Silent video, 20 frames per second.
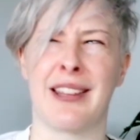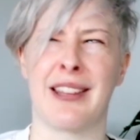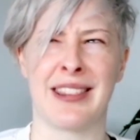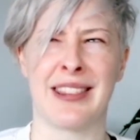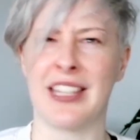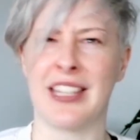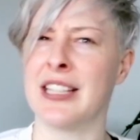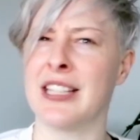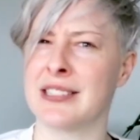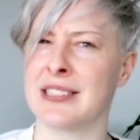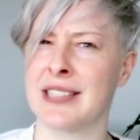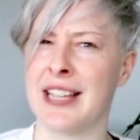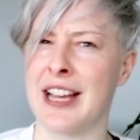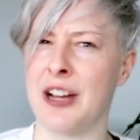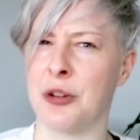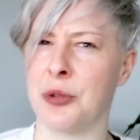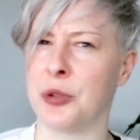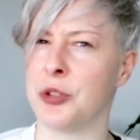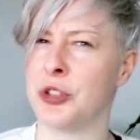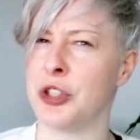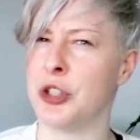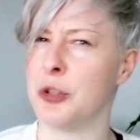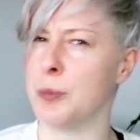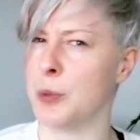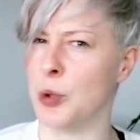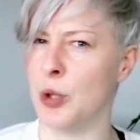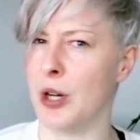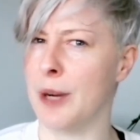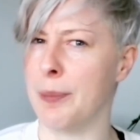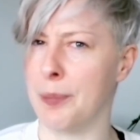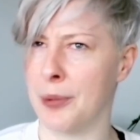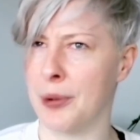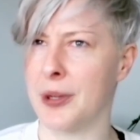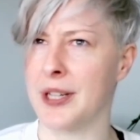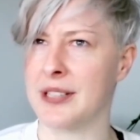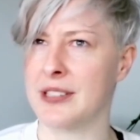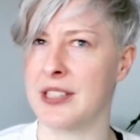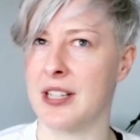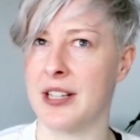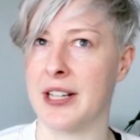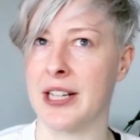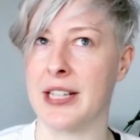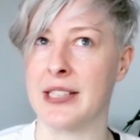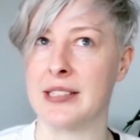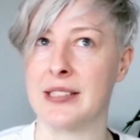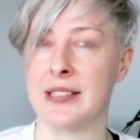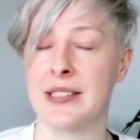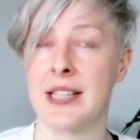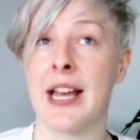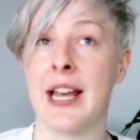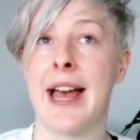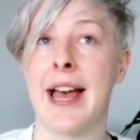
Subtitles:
I think it's Cal Newport, I'm pretty certain it is.